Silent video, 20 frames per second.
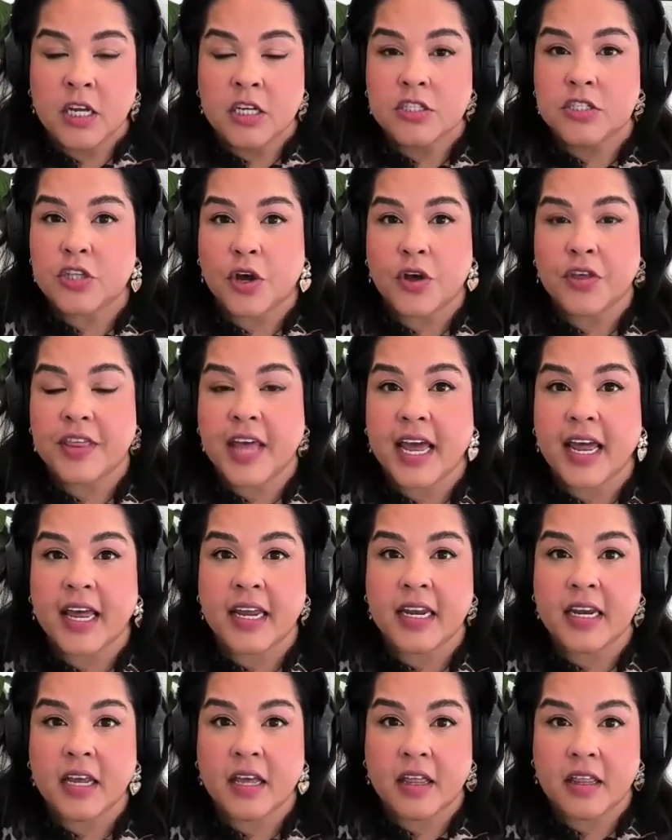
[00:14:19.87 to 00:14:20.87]
So
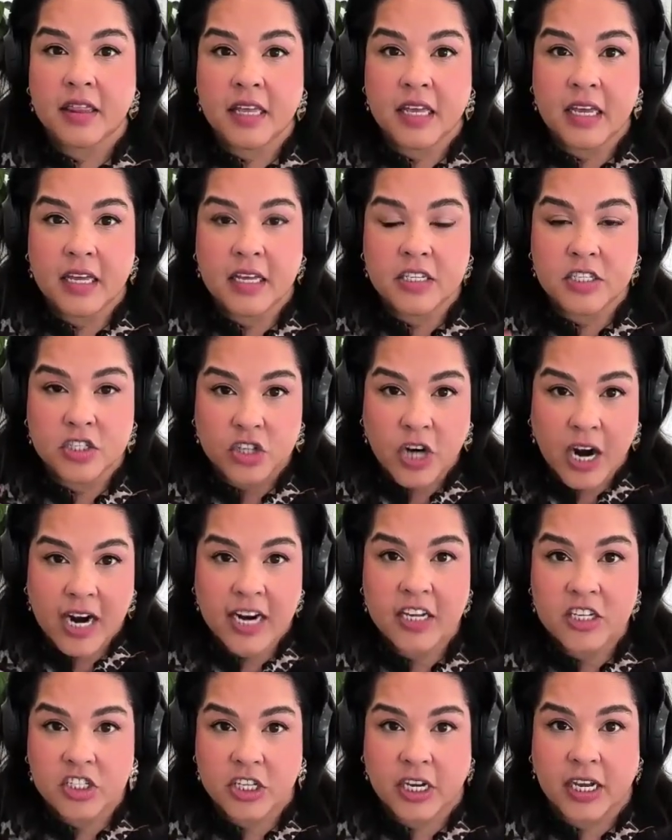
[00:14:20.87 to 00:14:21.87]
then the
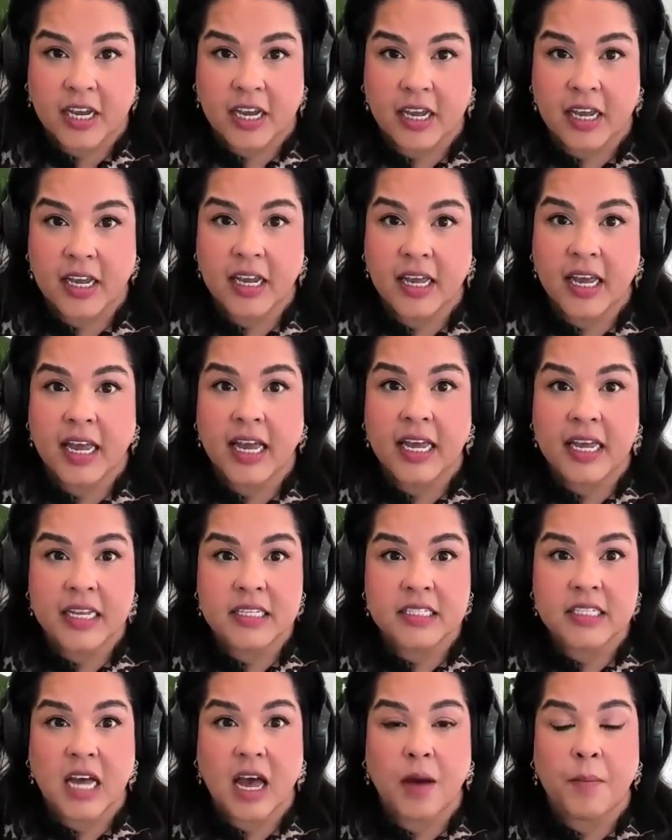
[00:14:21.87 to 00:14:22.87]
strategy
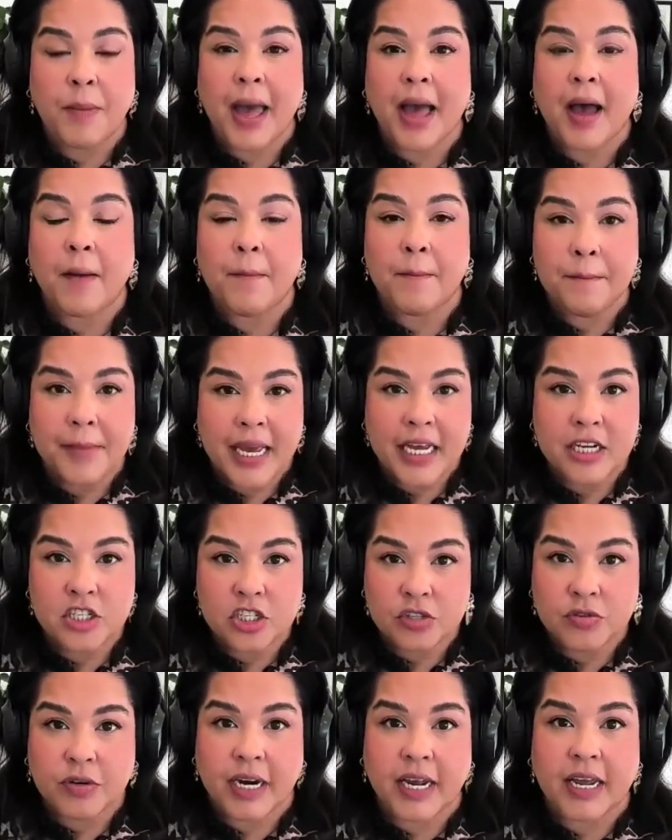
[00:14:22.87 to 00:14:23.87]
is about
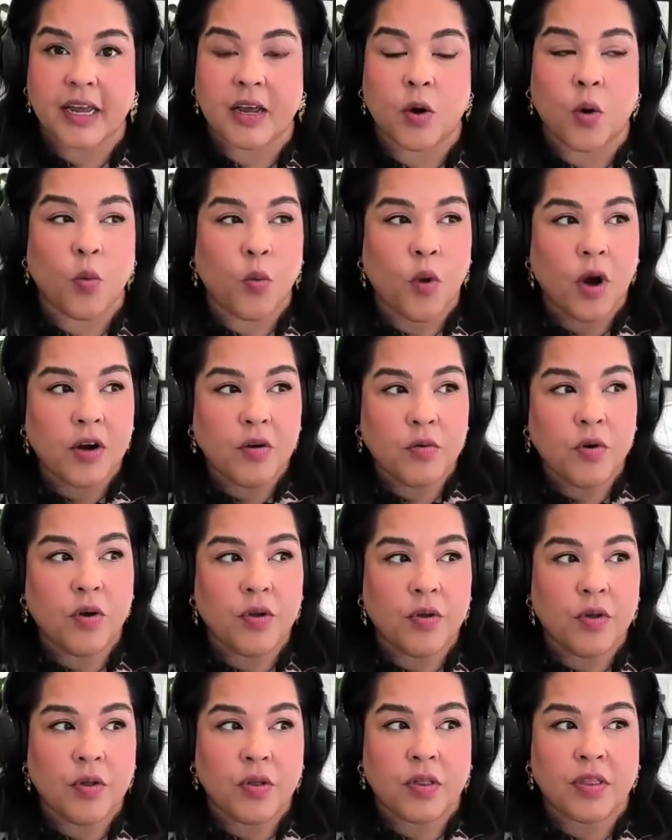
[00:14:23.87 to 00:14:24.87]
measuring what are
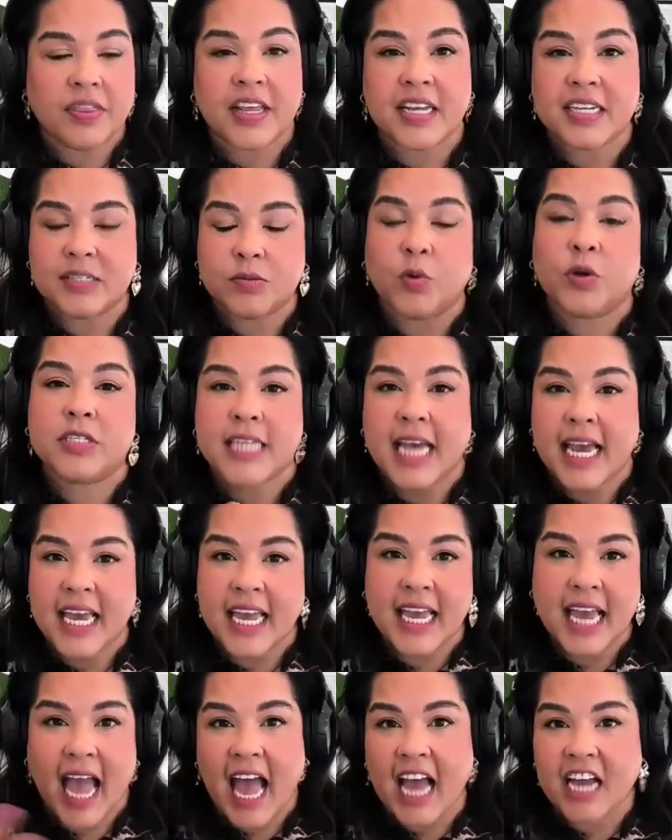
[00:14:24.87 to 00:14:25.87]
all that we're
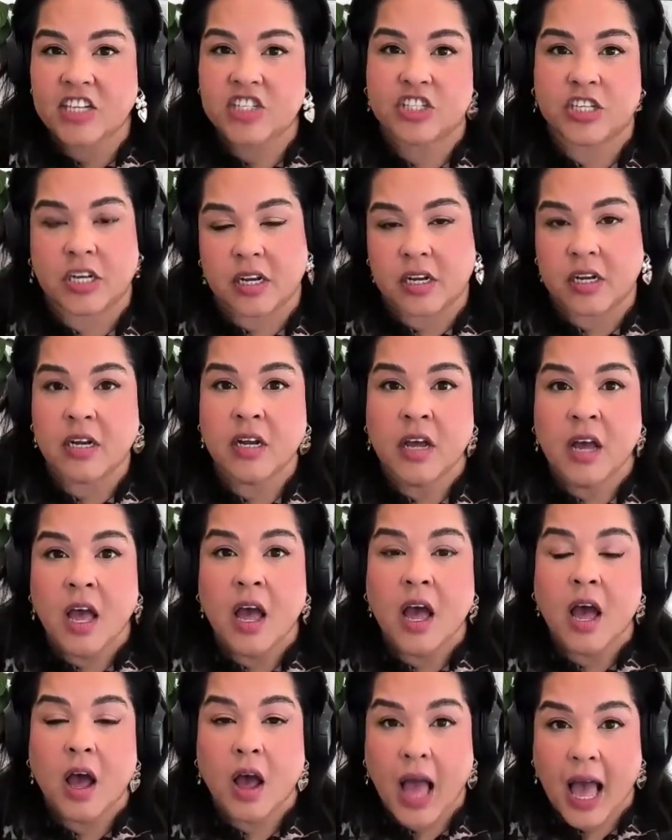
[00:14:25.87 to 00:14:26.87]
taking action
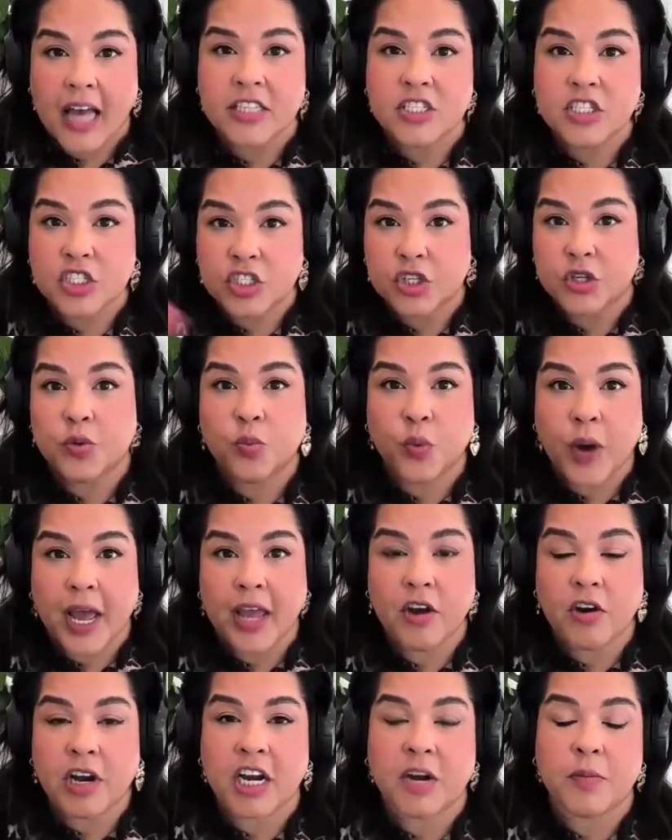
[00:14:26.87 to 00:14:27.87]
as to where
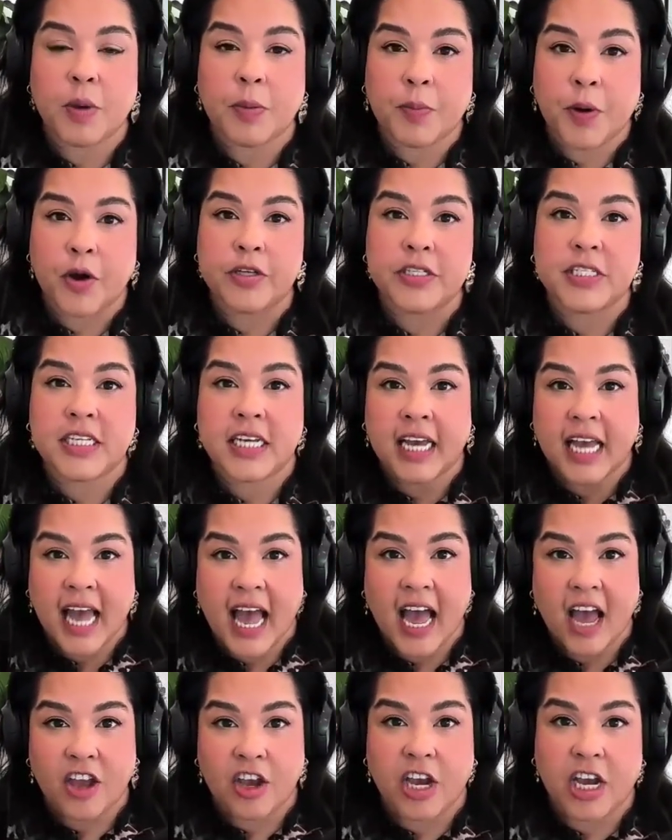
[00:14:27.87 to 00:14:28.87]
you're going to be posting it,
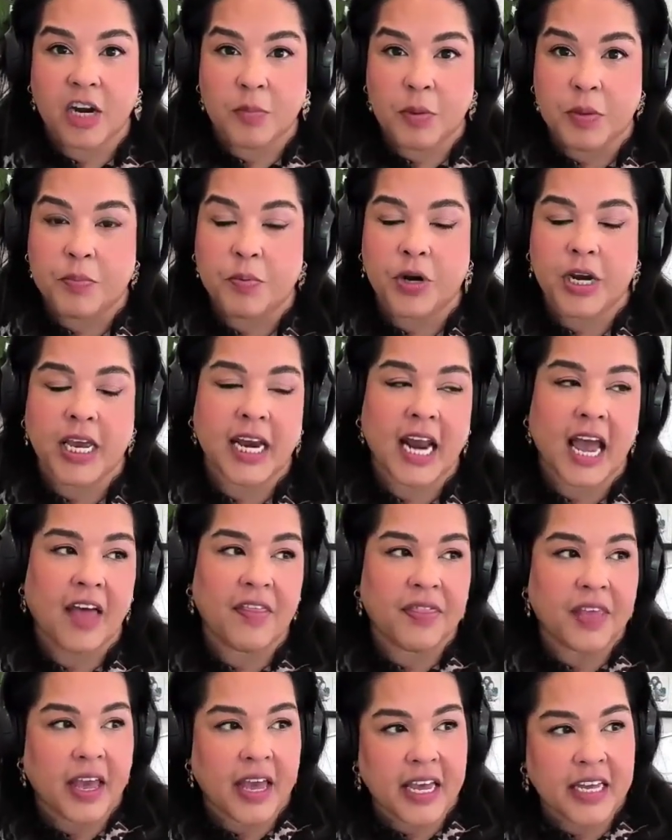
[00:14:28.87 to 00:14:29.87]
how you're going to be putting it
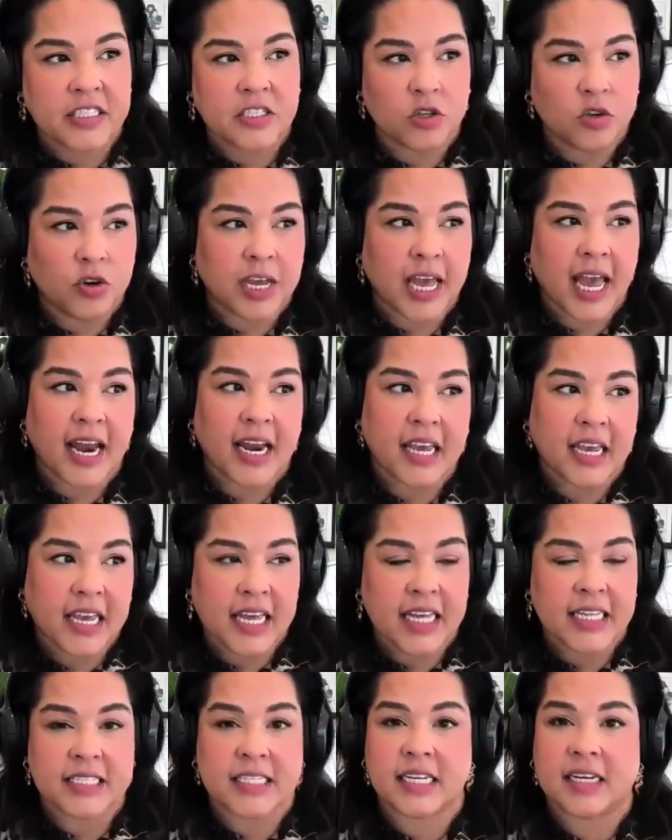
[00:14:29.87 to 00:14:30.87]
out there. Is it organic?
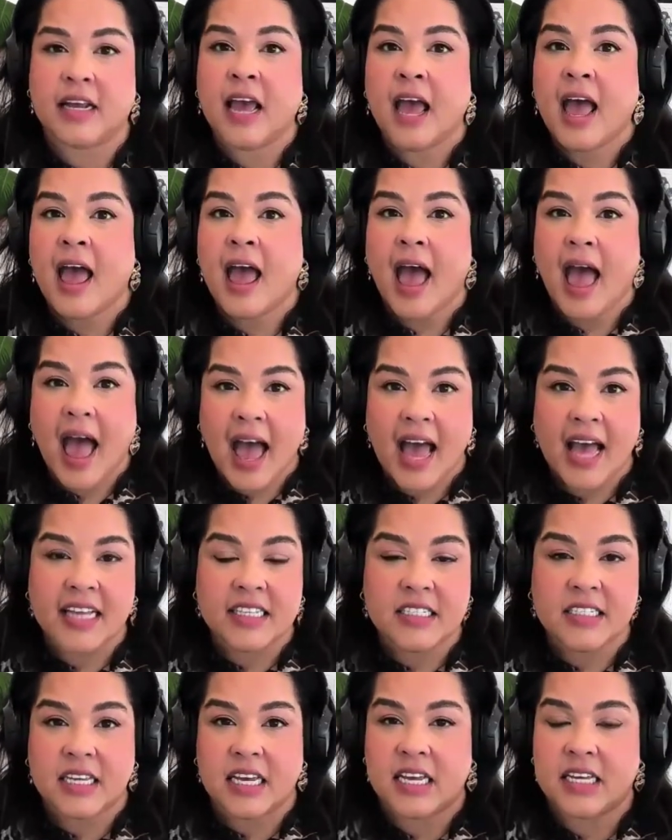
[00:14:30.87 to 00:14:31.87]
Is it
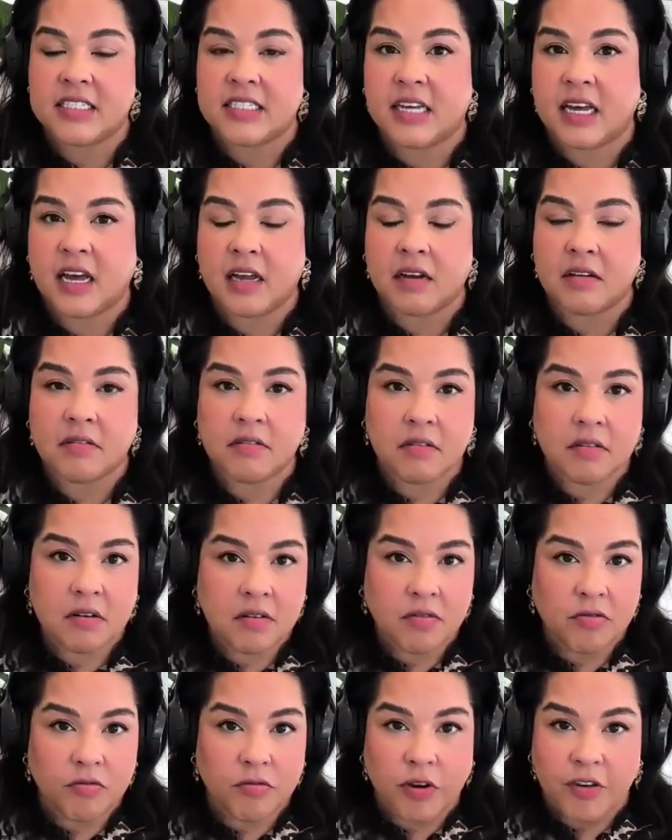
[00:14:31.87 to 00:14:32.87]
ads? Is it
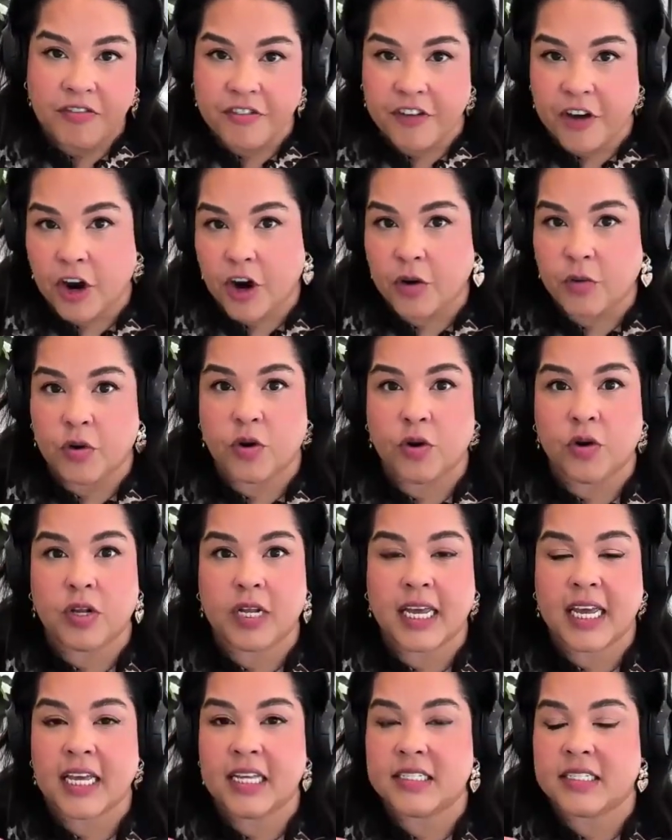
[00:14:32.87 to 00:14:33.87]

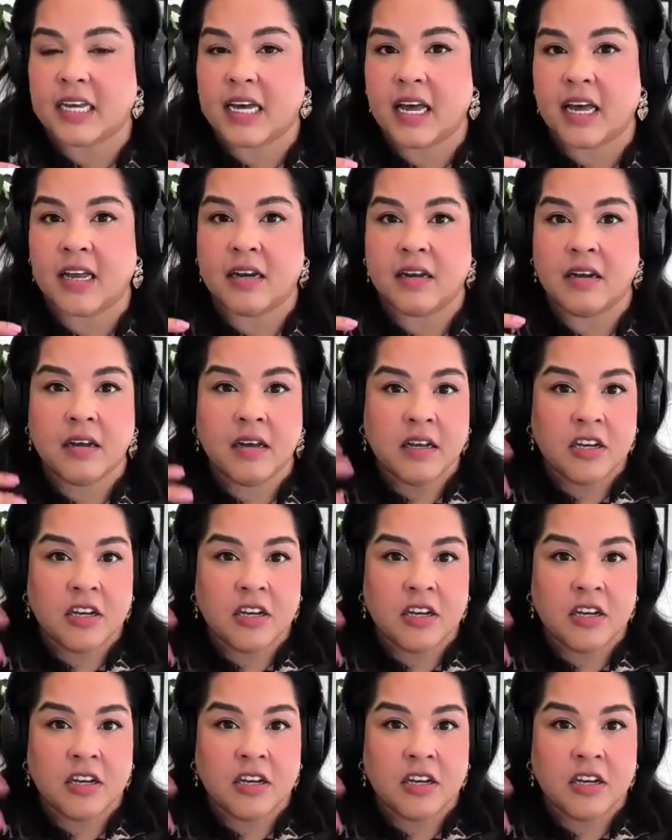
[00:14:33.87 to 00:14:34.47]
referral? Is it